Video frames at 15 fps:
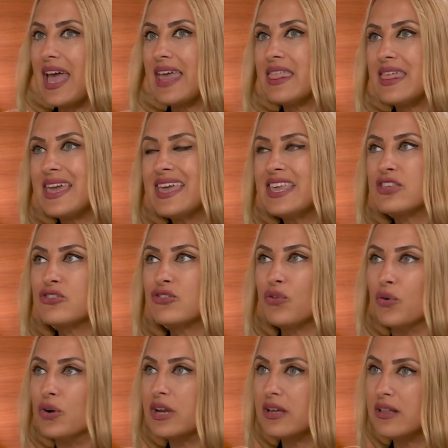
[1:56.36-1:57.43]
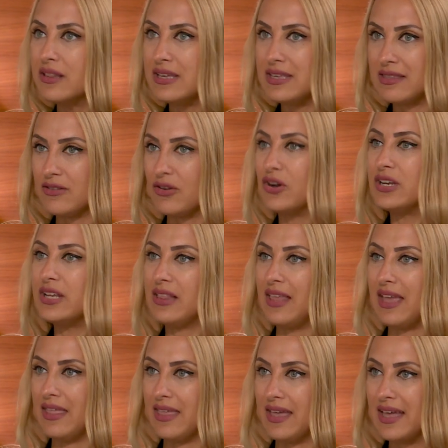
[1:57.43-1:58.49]
I think historically it started
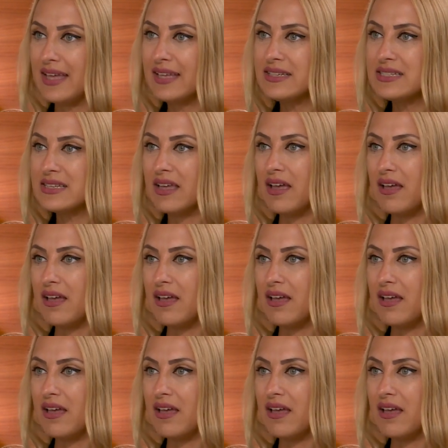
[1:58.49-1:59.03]
like that.